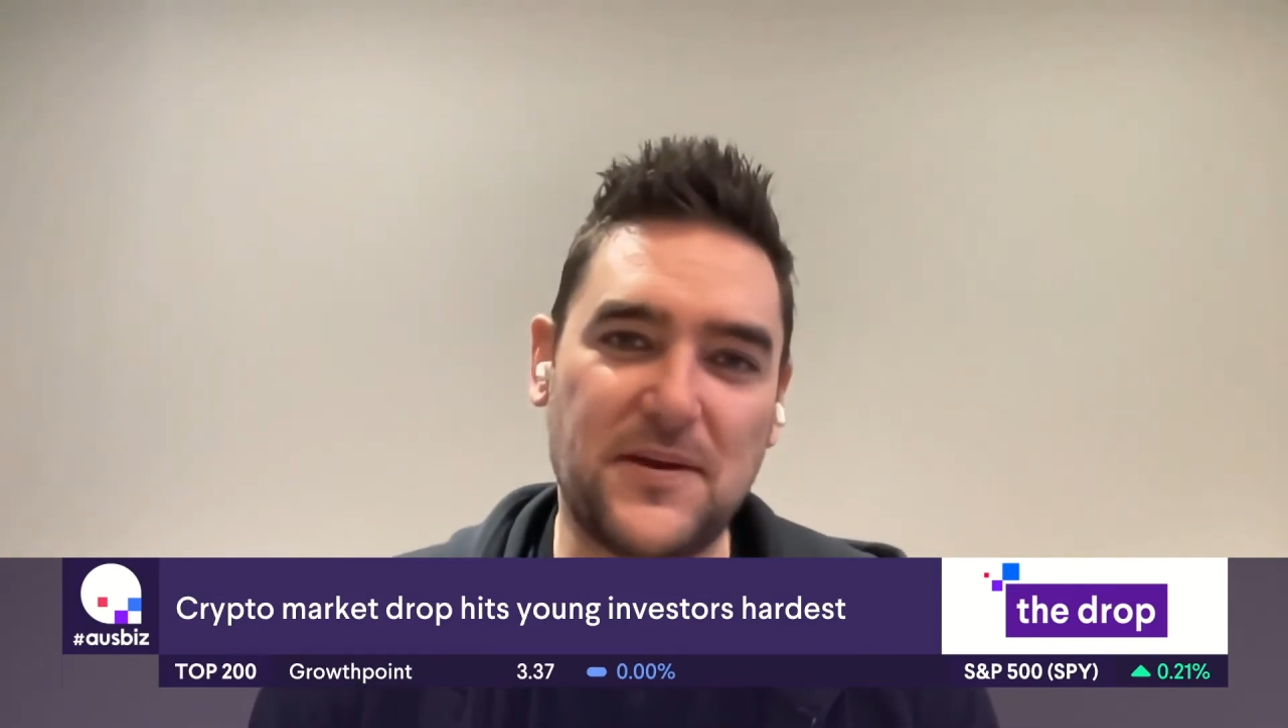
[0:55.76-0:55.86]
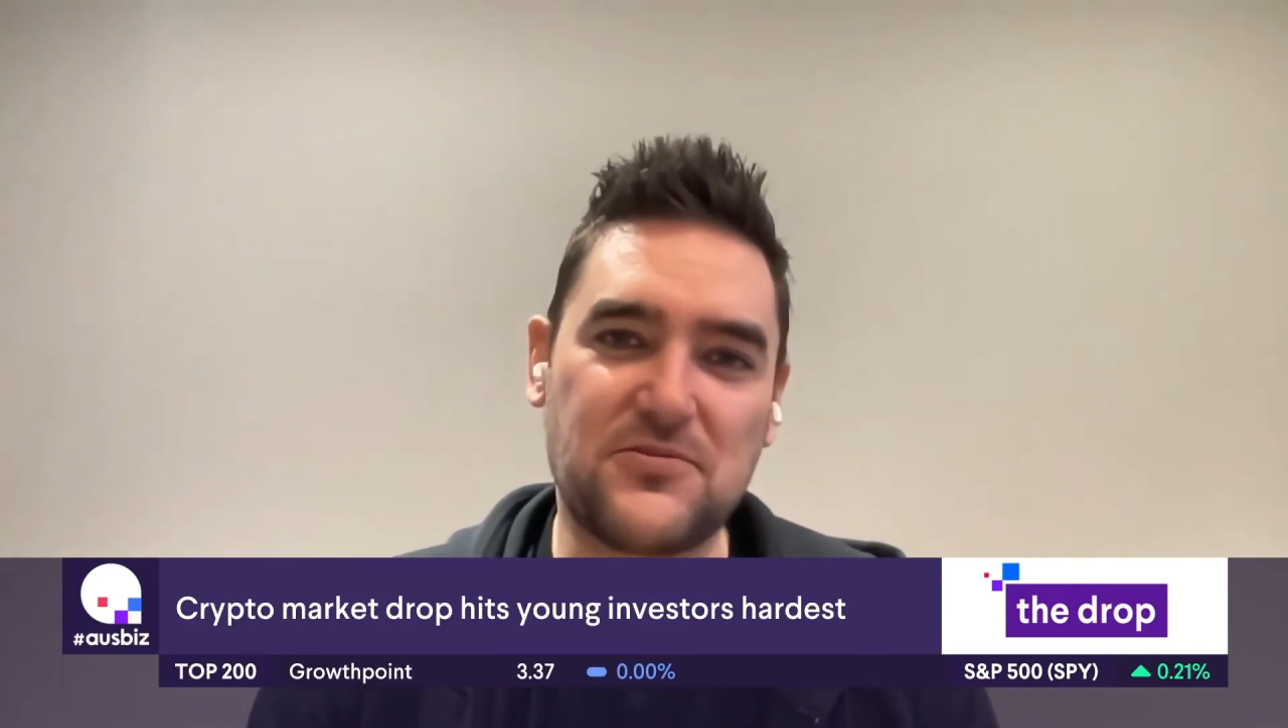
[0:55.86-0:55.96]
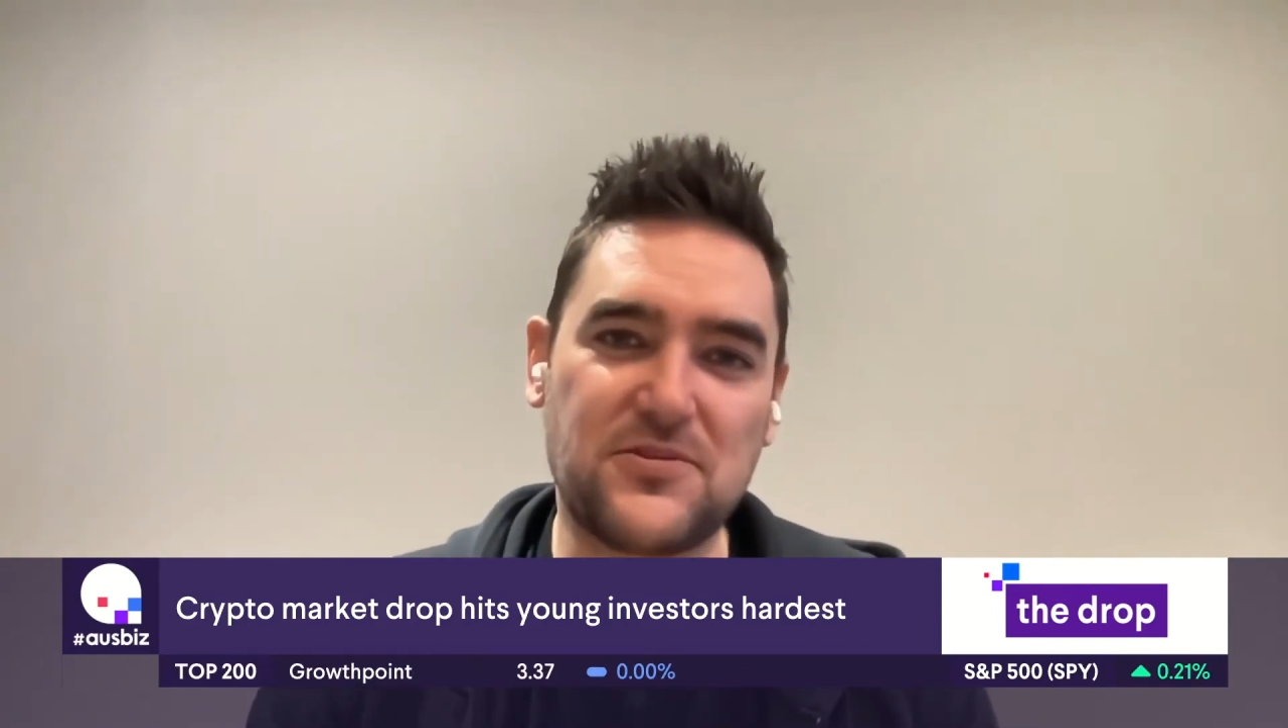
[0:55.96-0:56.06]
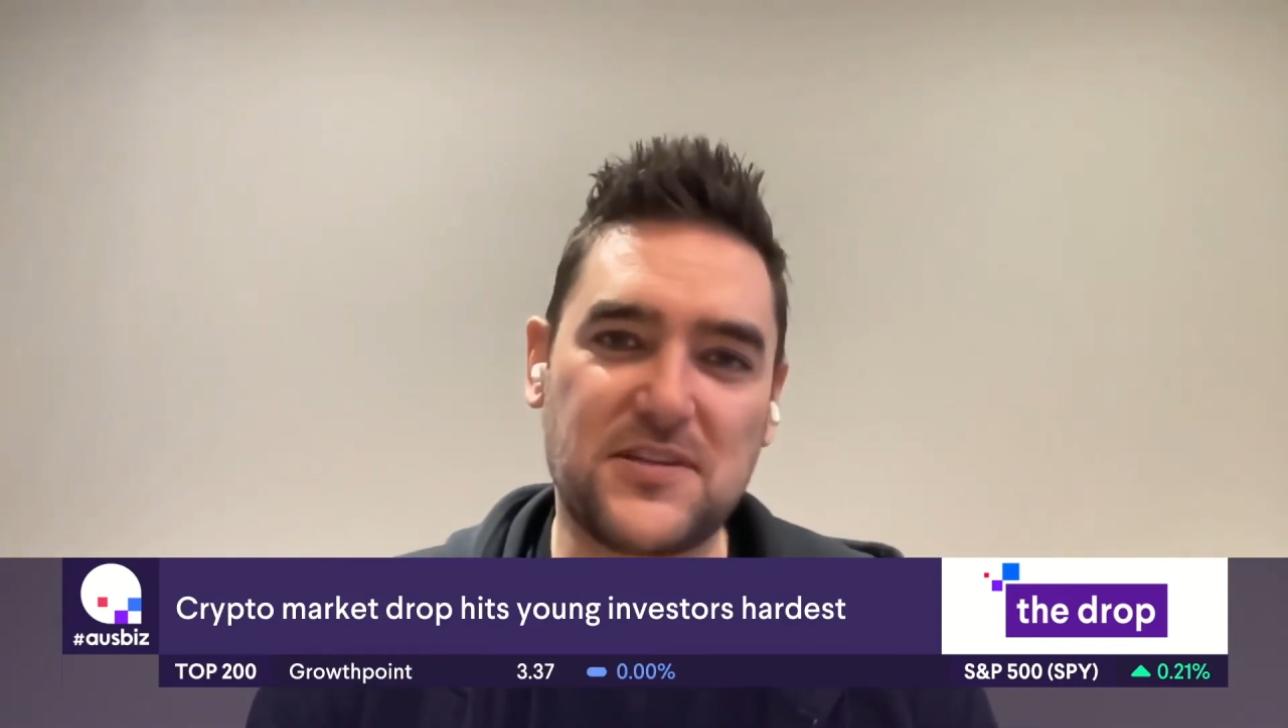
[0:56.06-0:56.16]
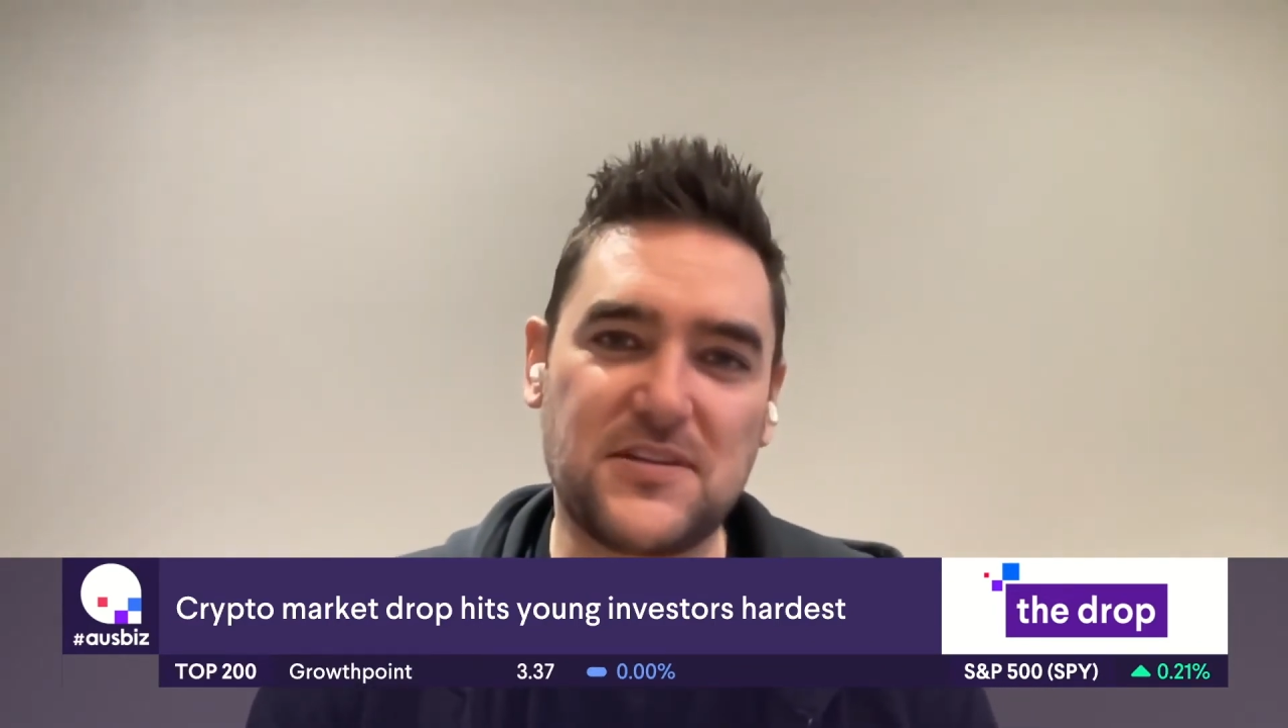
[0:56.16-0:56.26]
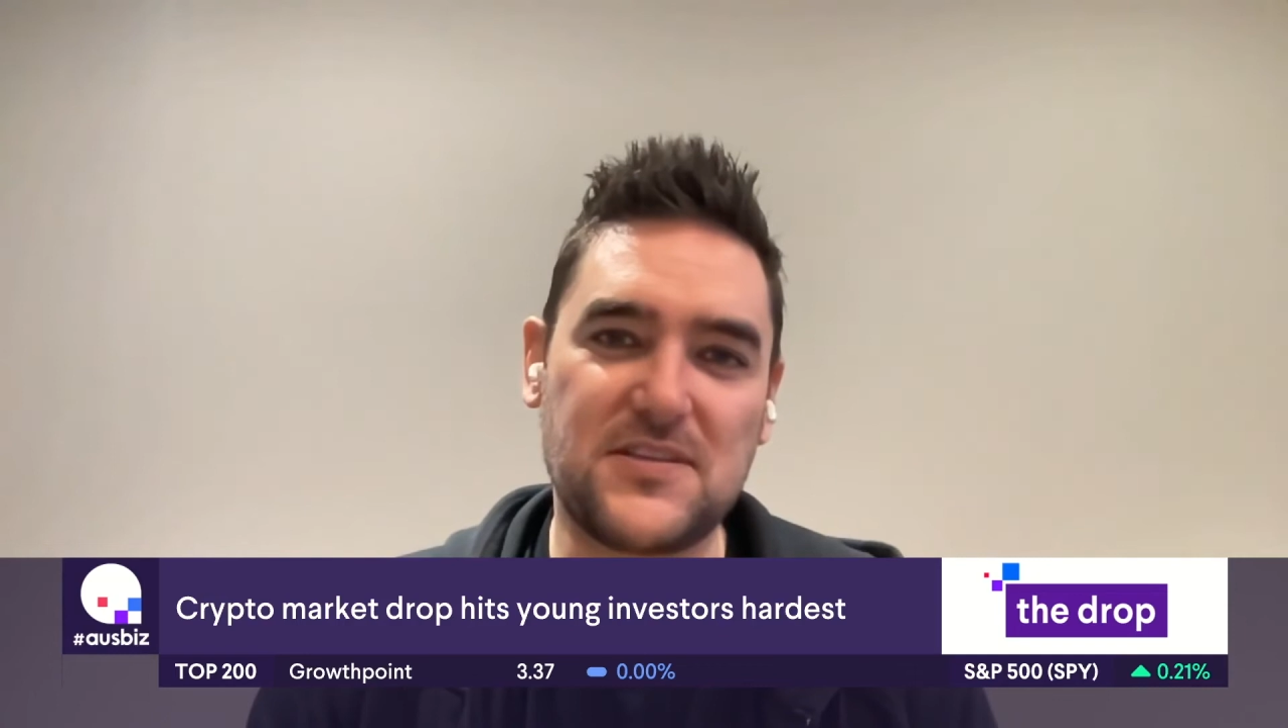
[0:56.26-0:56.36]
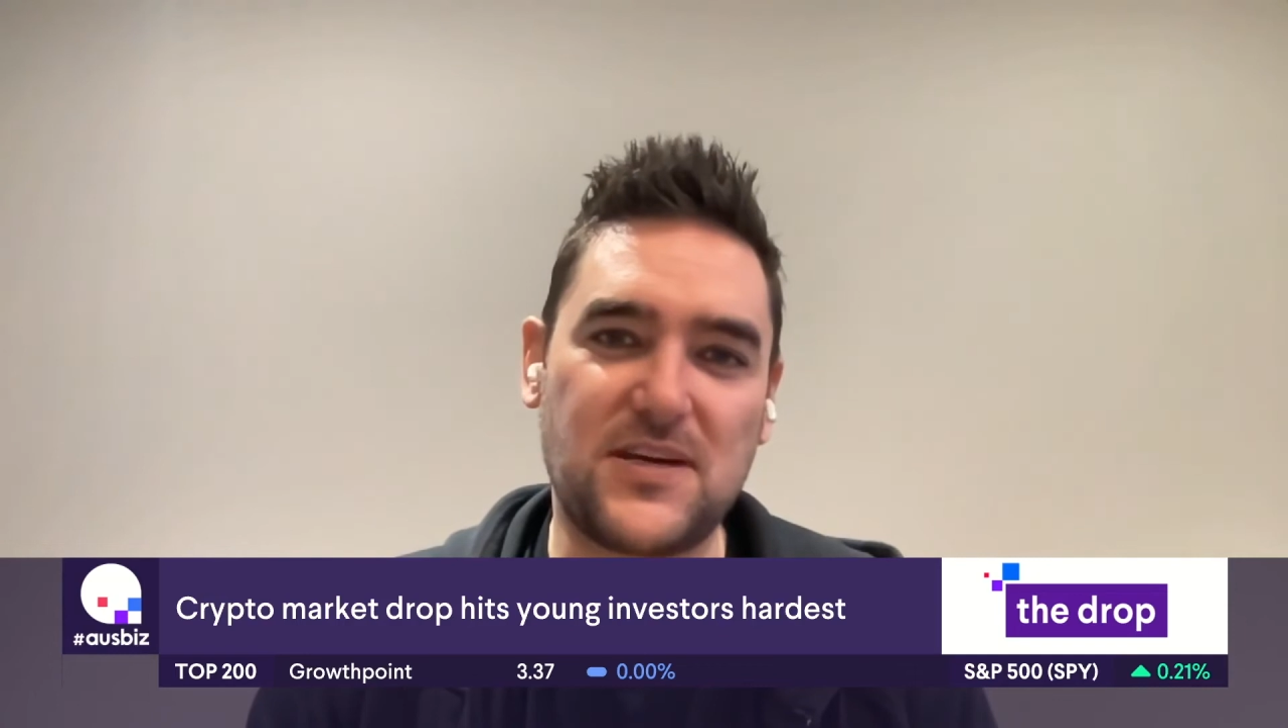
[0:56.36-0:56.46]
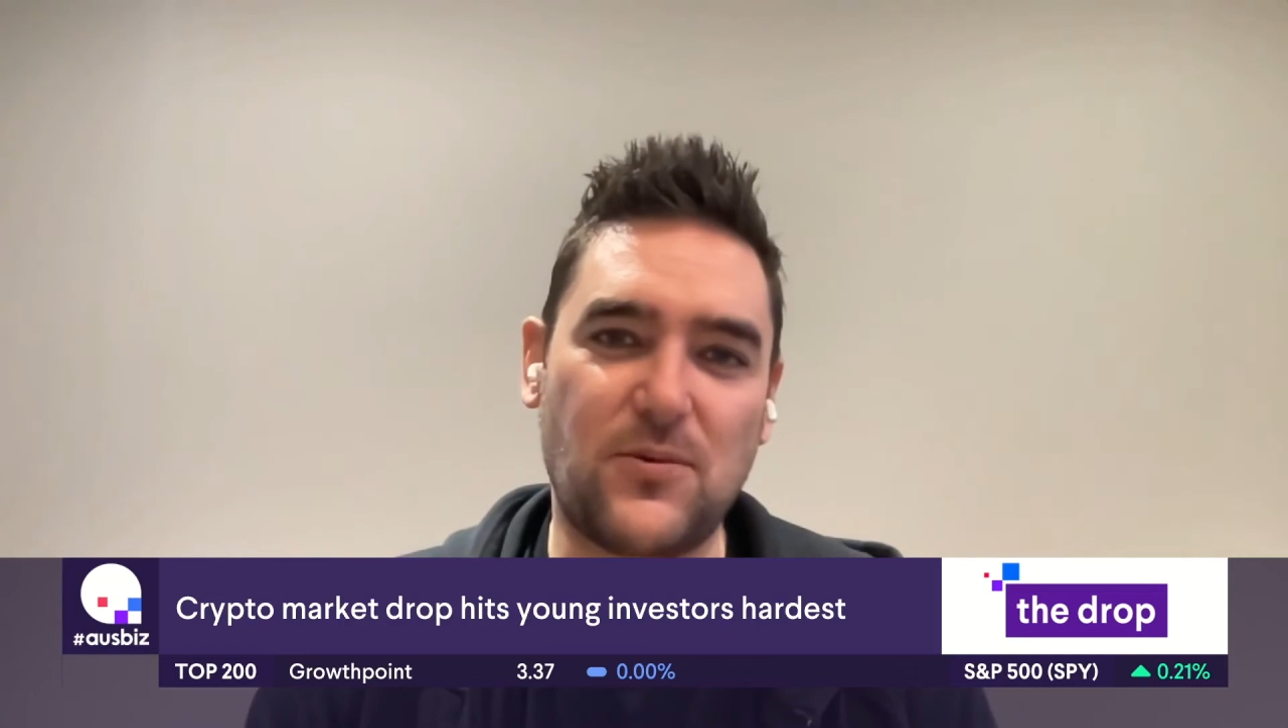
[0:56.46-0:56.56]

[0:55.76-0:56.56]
It'll be interesting to